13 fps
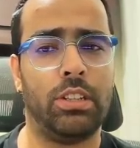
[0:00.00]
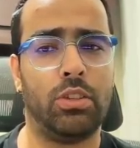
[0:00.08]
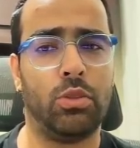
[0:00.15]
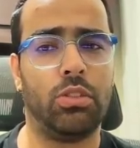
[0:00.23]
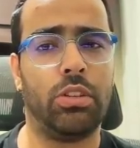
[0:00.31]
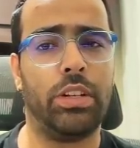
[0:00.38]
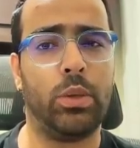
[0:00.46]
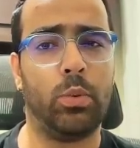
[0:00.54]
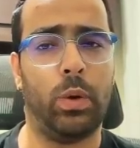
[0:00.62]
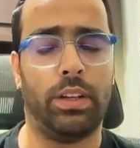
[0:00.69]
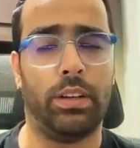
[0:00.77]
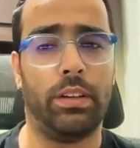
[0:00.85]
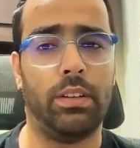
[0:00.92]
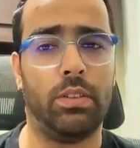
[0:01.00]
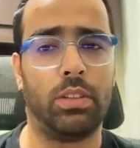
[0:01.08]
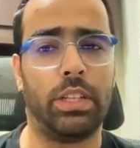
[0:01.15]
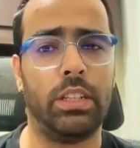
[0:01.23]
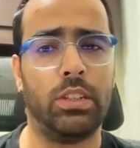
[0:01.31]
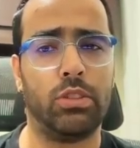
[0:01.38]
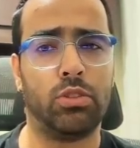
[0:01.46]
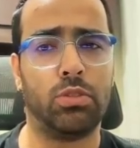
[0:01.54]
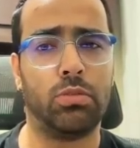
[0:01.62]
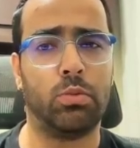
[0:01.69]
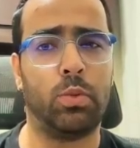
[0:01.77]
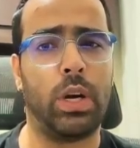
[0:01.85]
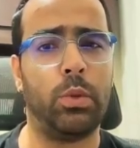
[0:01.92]
to thread 1. Okay,
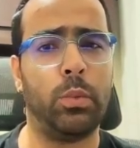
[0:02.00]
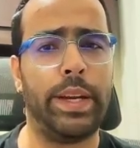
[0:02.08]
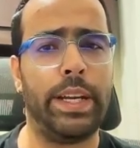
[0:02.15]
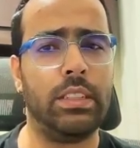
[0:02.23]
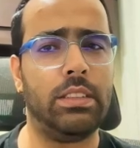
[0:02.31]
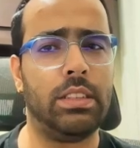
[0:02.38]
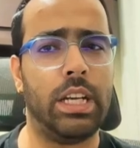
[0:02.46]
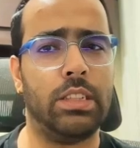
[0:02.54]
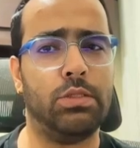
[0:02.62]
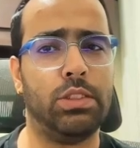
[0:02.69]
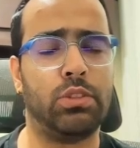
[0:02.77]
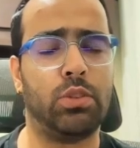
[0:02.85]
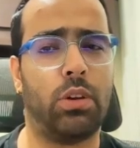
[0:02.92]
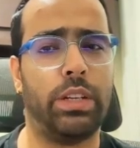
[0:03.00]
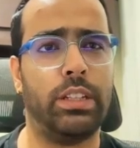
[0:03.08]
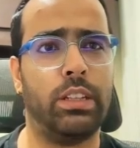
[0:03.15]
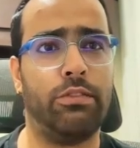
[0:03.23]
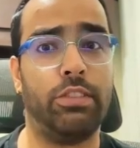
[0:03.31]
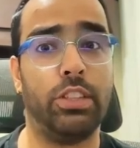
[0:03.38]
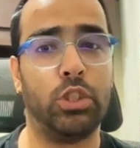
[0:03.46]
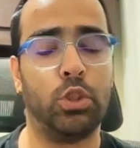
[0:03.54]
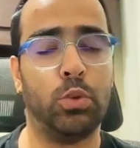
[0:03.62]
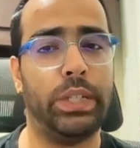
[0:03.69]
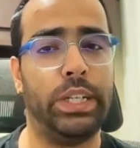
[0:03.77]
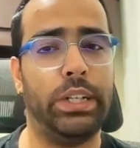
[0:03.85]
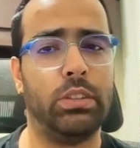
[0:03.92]
so one way is, as we saw in the first two
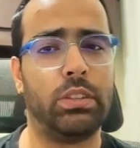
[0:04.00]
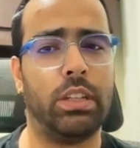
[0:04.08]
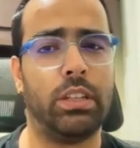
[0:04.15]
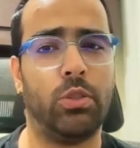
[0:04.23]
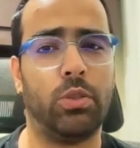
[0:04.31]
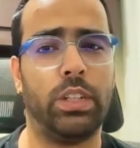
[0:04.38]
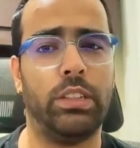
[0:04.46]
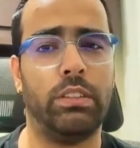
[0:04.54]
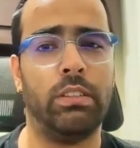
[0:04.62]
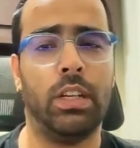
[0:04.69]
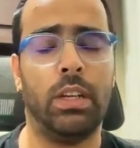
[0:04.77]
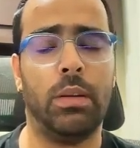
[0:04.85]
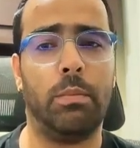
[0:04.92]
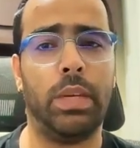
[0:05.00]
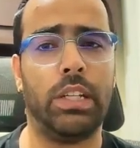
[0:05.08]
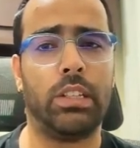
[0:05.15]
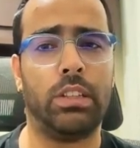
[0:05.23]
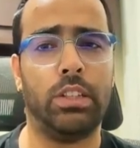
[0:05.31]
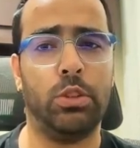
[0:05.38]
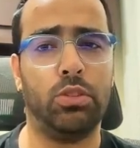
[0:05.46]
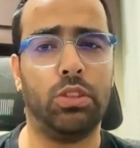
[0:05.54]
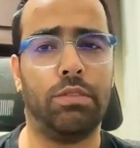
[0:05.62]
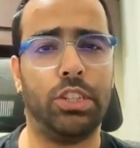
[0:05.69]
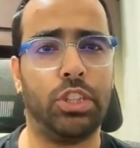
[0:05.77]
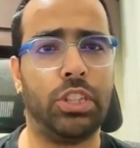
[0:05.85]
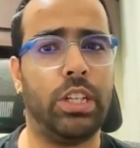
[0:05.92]
videos, like you can make use of
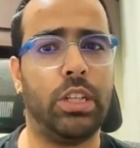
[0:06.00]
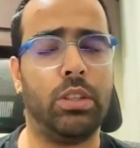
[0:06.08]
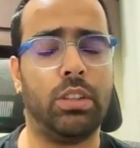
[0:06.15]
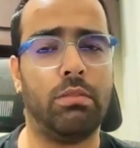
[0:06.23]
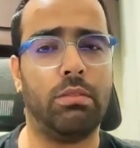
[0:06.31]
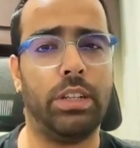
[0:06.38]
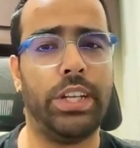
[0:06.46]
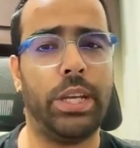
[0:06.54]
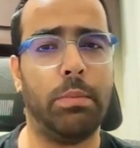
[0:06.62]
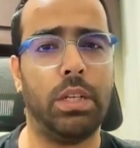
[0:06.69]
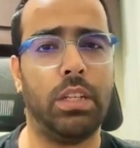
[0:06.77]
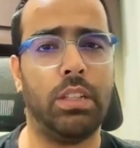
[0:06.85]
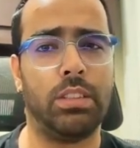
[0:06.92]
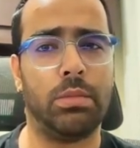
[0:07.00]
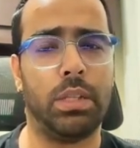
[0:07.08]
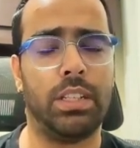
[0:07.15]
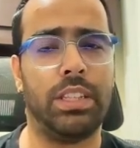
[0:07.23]
the shared variables,